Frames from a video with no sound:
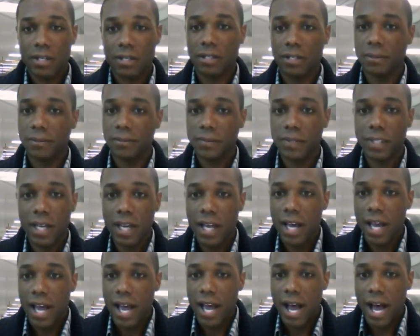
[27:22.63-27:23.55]
Cool.
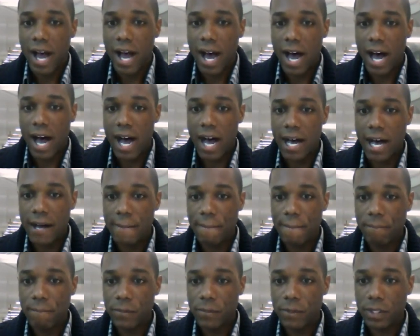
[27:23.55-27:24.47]

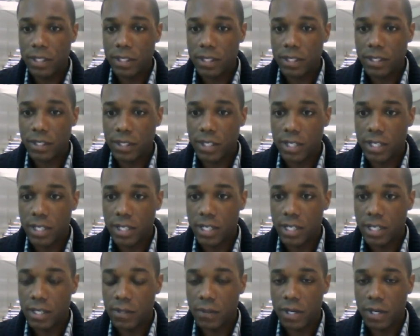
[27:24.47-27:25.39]
Um, let's
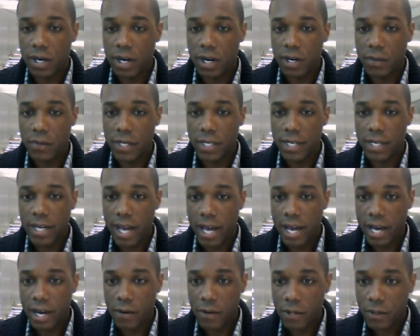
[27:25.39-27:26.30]
see, where are we
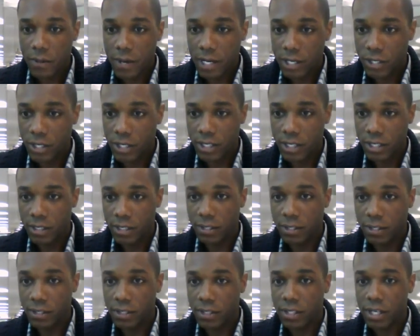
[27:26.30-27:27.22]
now with
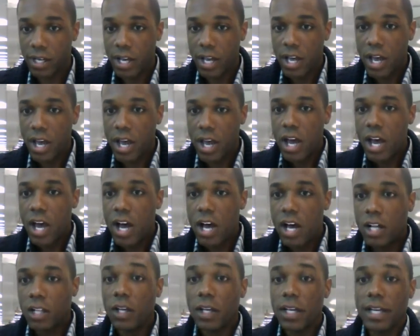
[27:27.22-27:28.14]
questions?
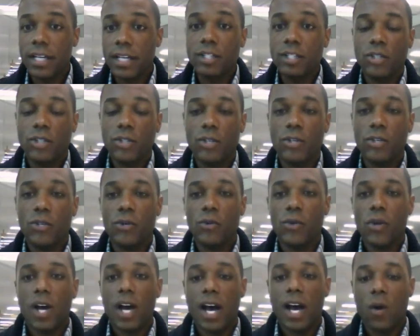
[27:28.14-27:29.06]
Looking
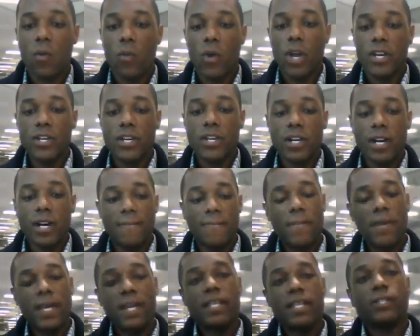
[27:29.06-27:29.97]
into when you're
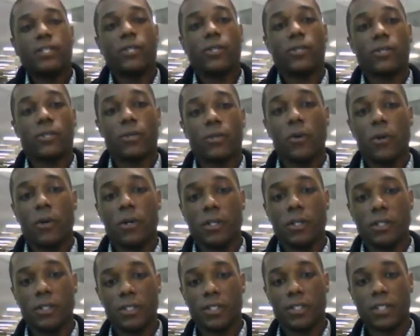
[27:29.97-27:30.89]
admitted to
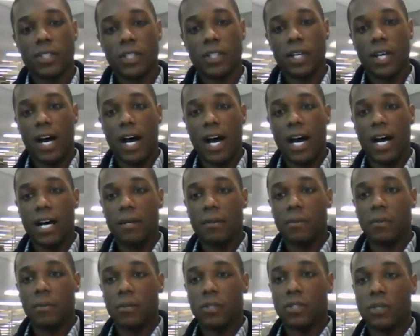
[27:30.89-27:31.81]
schools,
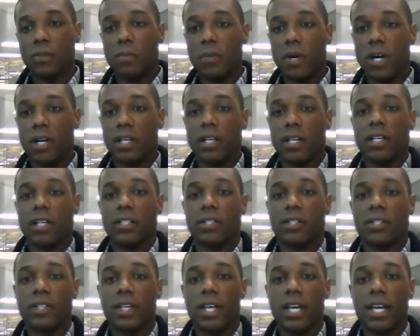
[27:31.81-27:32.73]
um, so
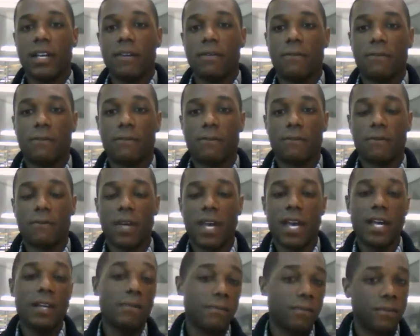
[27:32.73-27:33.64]
Marcus, if,
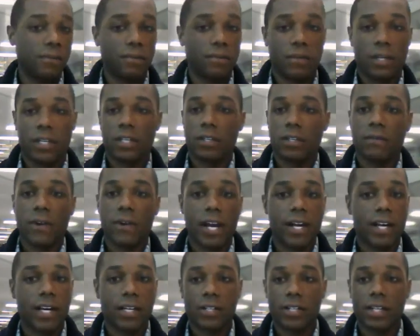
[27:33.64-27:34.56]
and, and
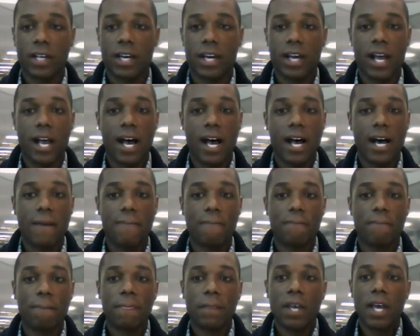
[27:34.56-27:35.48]
Fran actually,
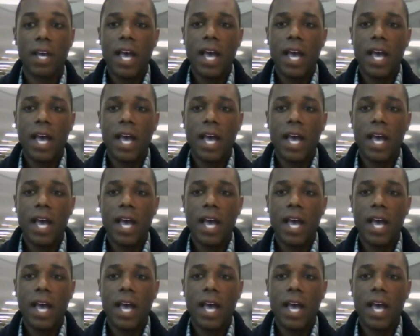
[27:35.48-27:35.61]
um,